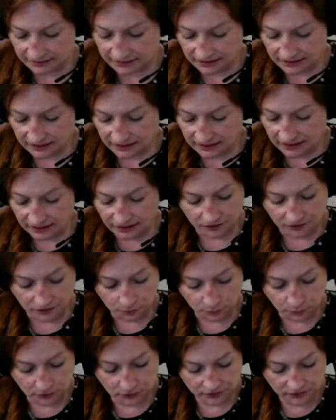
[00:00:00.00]
In other
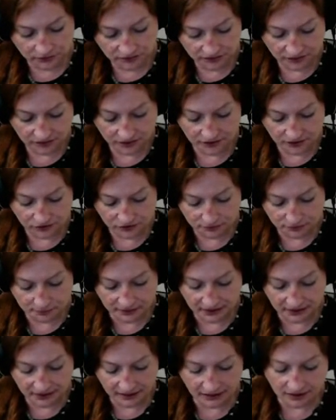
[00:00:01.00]
words, they're
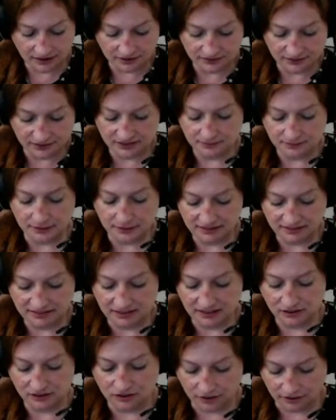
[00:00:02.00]
speaking of a
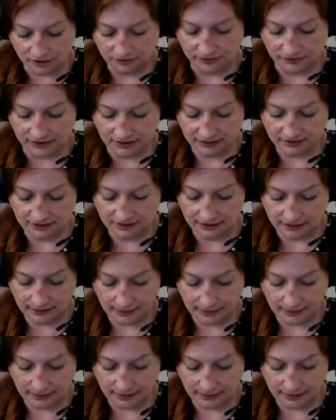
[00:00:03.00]
domestic conflict.